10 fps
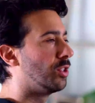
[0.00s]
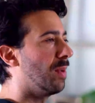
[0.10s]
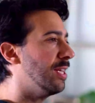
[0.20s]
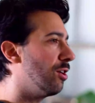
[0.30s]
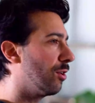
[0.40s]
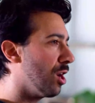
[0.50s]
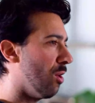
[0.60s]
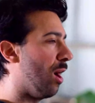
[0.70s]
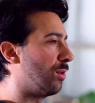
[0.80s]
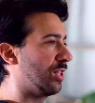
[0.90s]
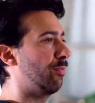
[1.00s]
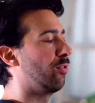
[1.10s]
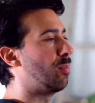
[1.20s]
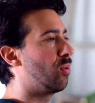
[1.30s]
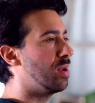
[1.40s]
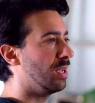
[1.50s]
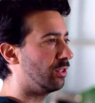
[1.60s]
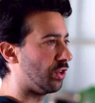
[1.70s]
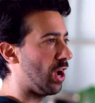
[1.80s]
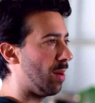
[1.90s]
So about a year ago, I was up for a pretty
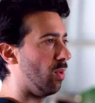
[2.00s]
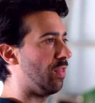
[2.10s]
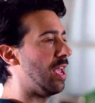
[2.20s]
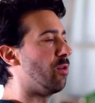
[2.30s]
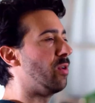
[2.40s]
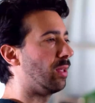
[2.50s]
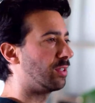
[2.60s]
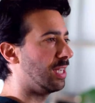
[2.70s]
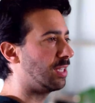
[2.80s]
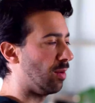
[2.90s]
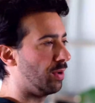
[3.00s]
big job with a real estate